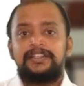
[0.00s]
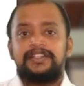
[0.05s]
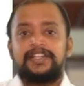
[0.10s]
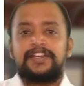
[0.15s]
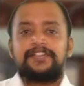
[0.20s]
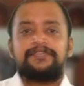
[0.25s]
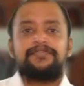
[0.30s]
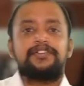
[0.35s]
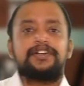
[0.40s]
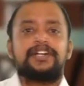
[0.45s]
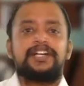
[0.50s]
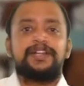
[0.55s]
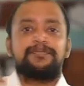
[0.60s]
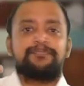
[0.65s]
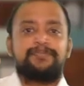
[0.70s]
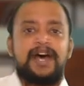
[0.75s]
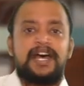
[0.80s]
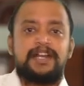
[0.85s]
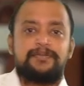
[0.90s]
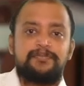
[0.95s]
Therefore,
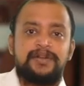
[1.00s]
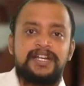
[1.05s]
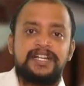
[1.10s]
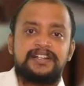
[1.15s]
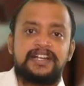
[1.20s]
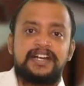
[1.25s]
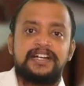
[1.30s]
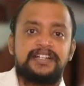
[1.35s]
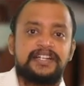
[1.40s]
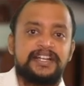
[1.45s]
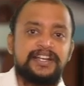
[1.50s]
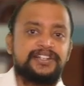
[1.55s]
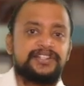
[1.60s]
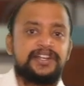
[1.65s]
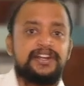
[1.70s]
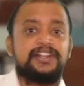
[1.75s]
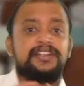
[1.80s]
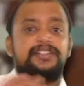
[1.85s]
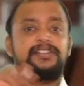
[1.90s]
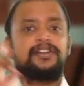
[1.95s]
department
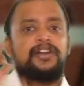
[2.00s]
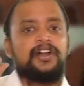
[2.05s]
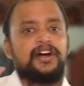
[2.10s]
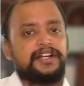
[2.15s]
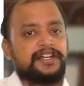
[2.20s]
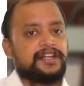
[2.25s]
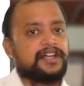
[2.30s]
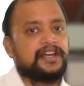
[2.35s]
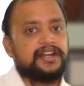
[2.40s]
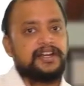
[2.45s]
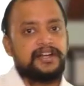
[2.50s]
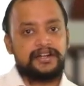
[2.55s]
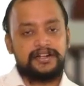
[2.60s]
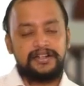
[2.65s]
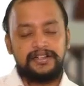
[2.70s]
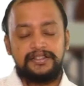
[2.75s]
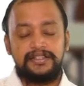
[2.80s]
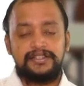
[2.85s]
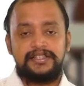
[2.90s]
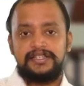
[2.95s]
contention is not correct.
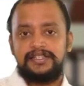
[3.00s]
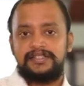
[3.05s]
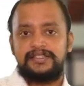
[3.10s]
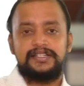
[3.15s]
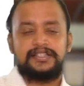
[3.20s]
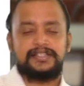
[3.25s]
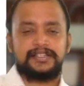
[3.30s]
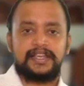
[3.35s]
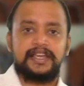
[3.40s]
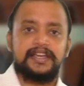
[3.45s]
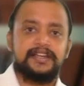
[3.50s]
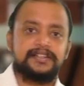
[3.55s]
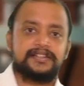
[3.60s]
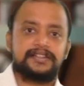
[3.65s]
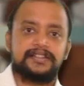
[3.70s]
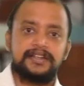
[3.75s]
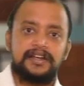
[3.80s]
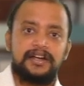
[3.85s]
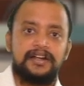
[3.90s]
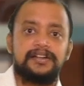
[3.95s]
This is this case.
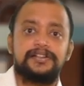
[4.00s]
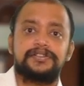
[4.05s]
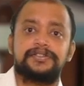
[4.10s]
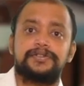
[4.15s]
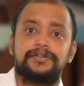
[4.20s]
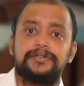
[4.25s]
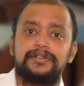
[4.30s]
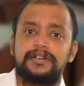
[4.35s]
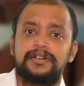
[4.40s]
Understood?